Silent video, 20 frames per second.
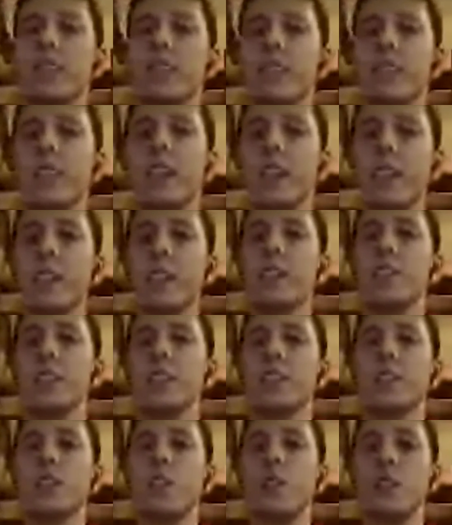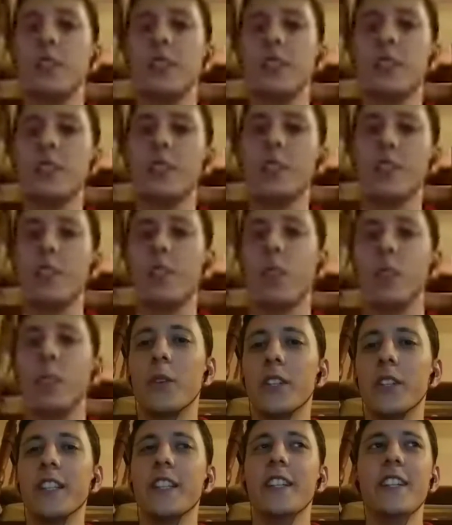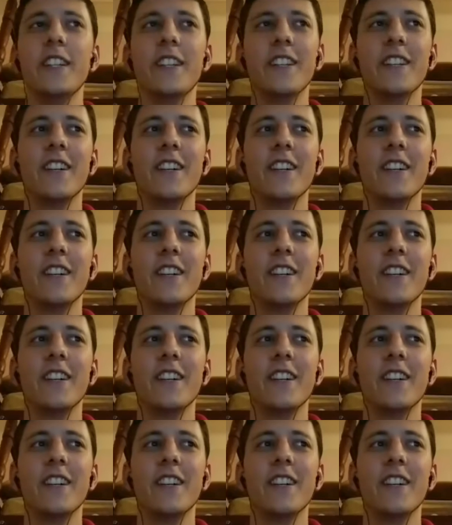10 years old already,